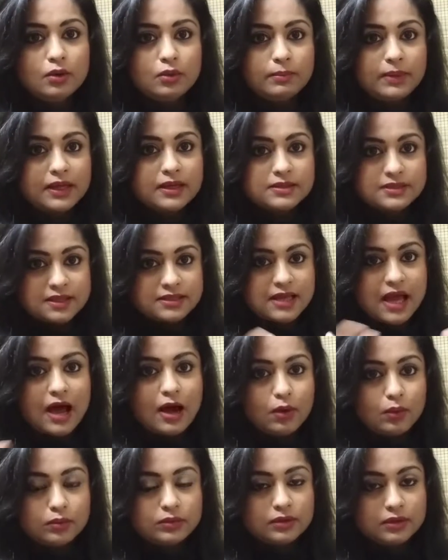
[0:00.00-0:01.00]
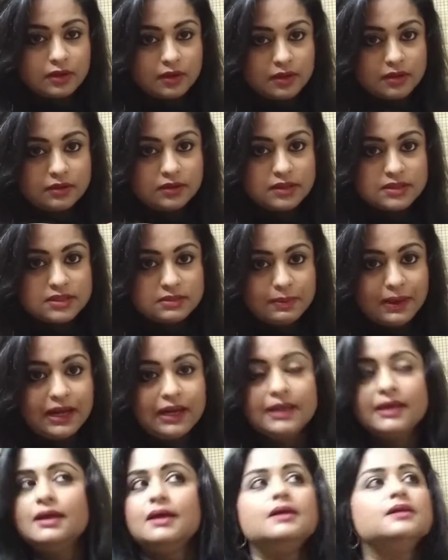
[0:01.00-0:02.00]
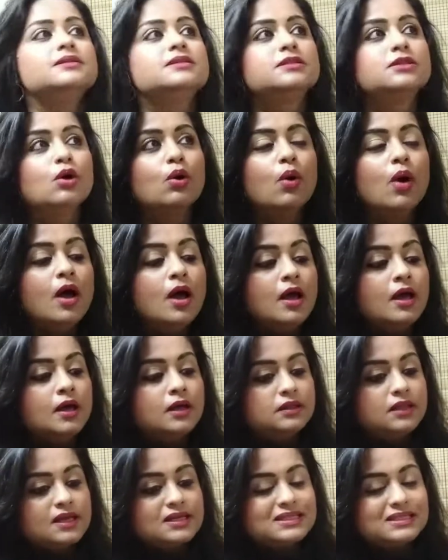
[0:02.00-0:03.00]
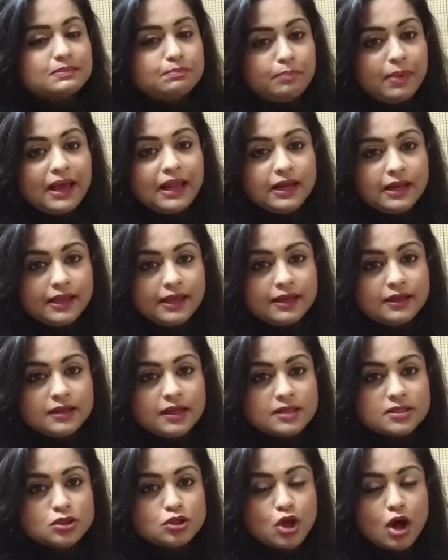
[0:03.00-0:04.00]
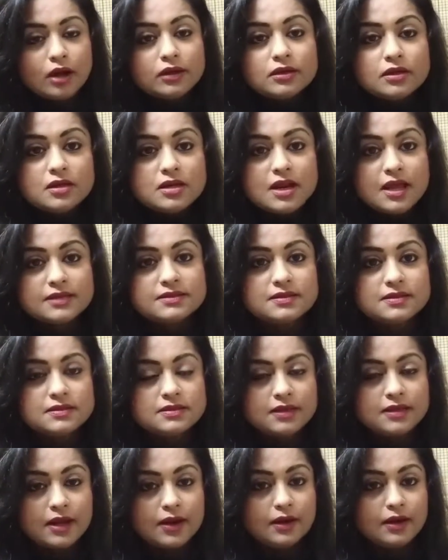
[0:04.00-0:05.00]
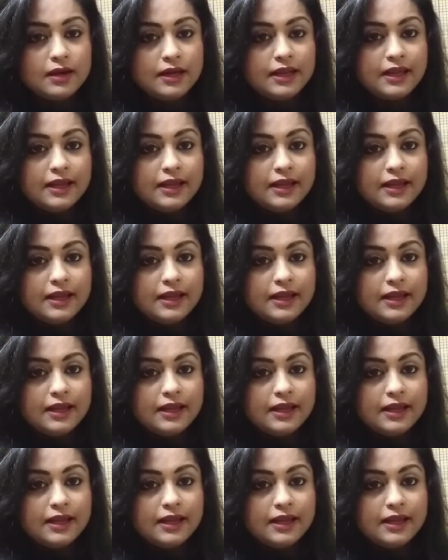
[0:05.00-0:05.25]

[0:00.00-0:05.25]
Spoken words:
Because that's how the spelling is. So the spelling does not necessarily